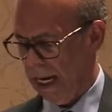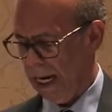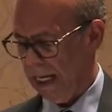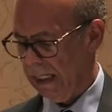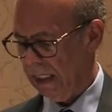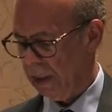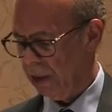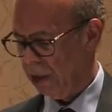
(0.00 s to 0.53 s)

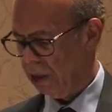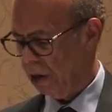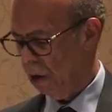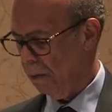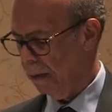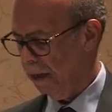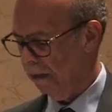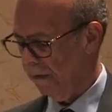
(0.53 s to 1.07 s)
and in so
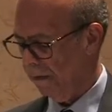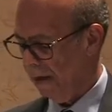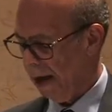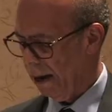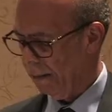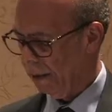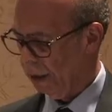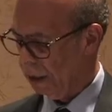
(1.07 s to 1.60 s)
many
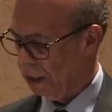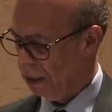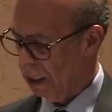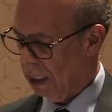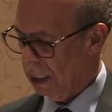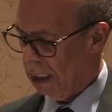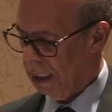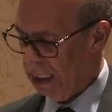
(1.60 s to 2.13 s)
families
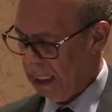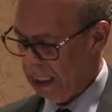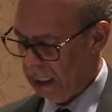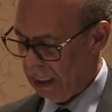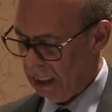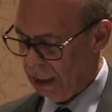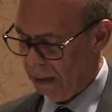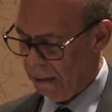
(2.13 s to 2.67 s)

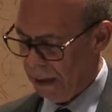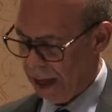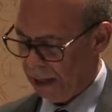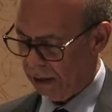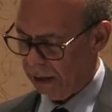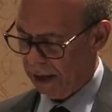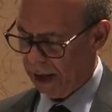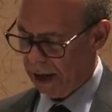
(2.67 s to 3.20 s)
needed the
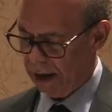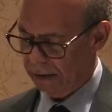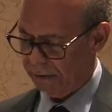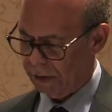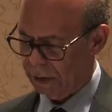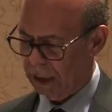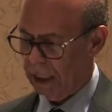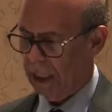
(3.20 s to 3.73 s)
better lives